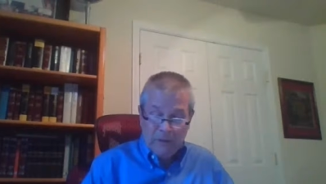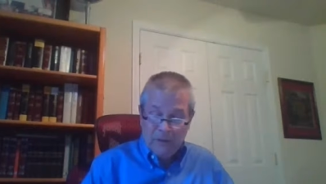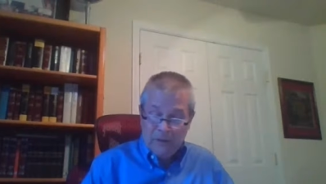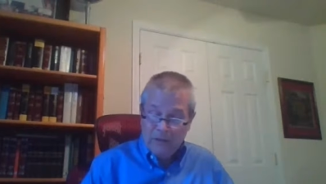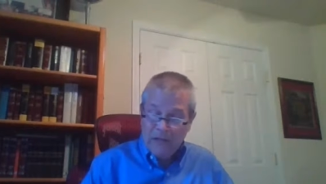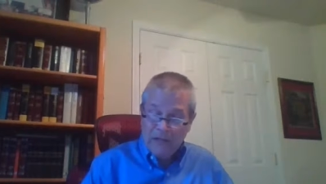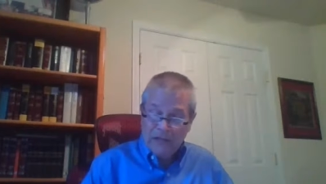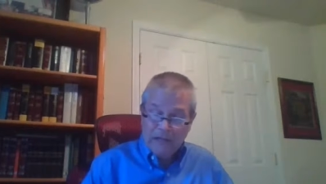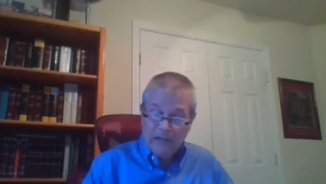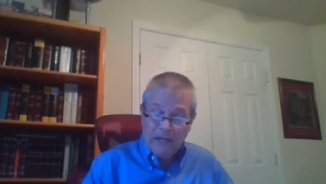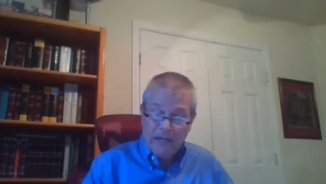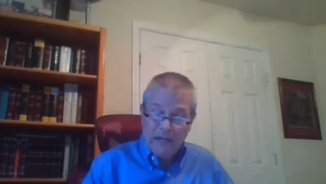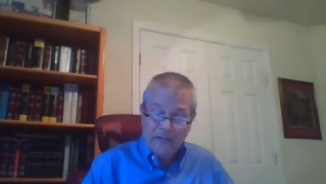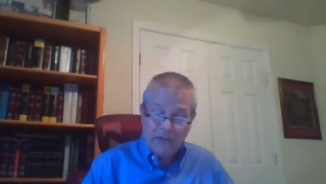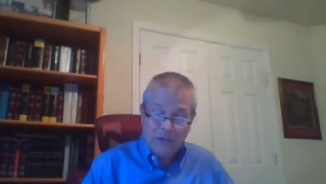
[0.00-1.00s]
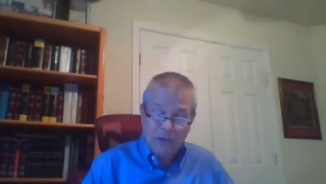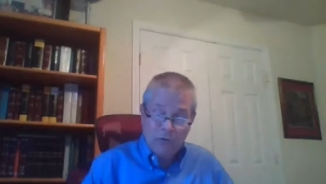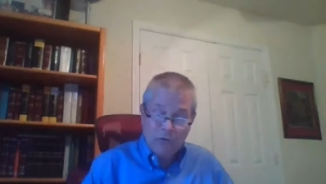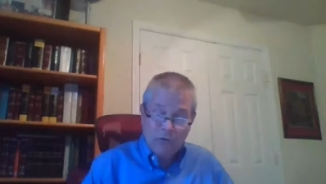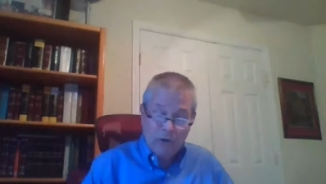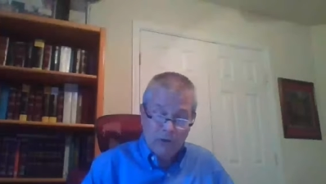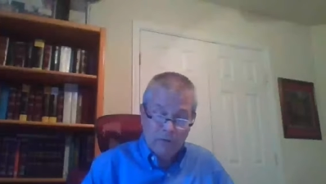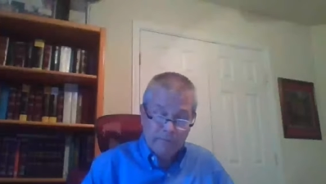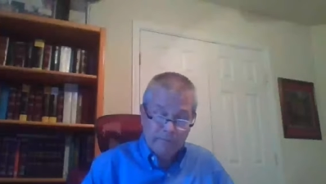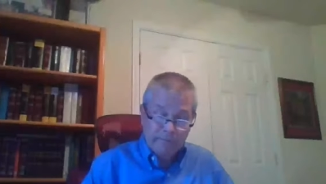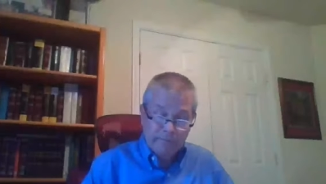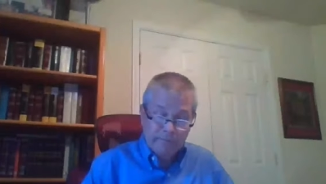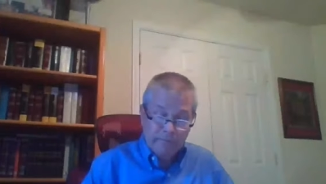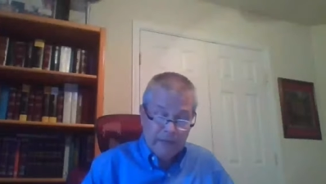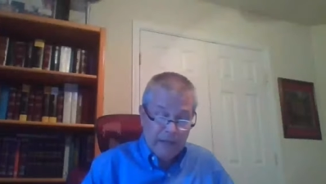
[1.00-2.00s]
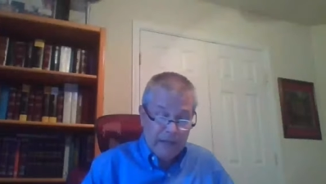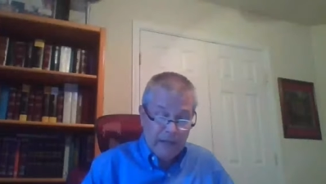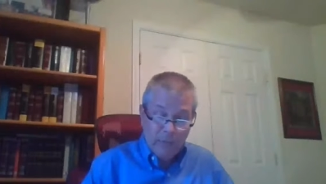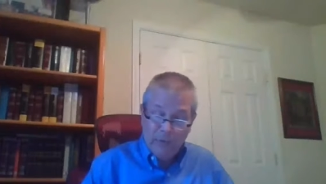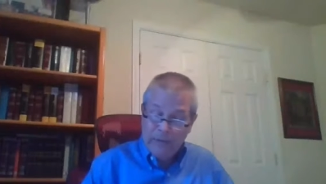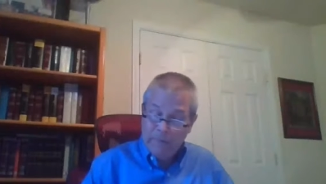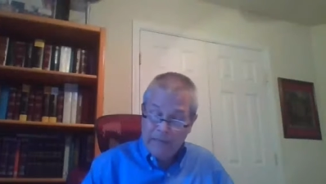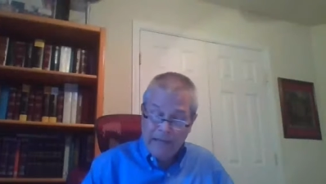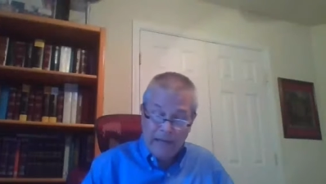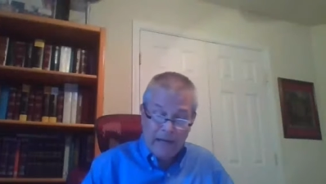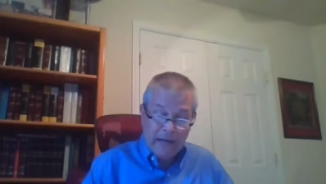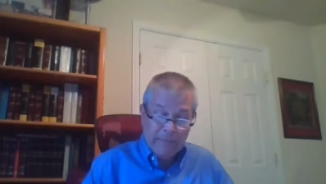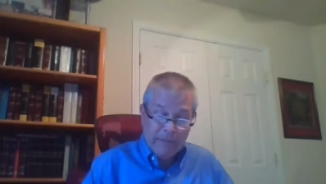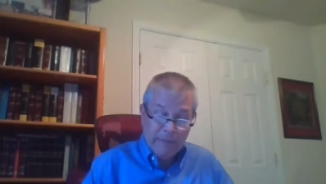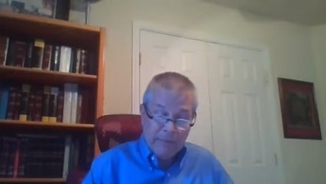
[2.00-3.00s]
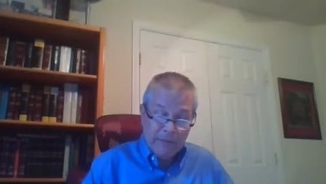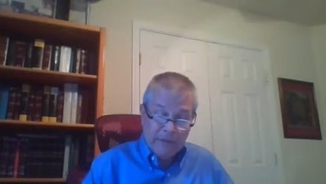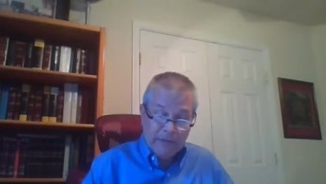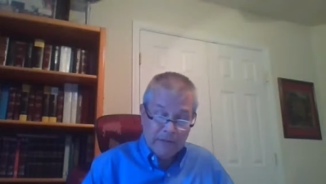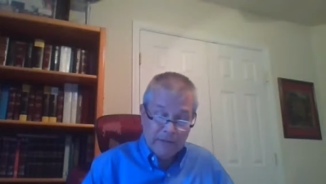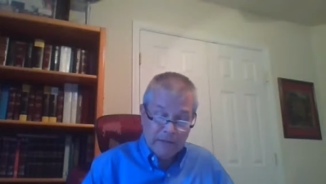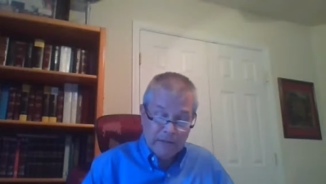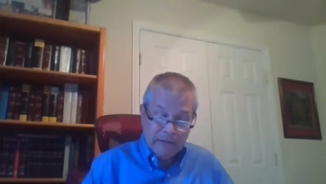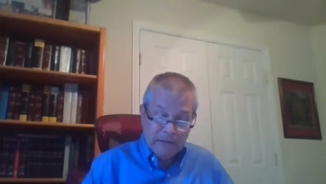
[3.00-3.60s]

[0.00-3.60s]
The king sent an executioner. He went and beheaded him in prison.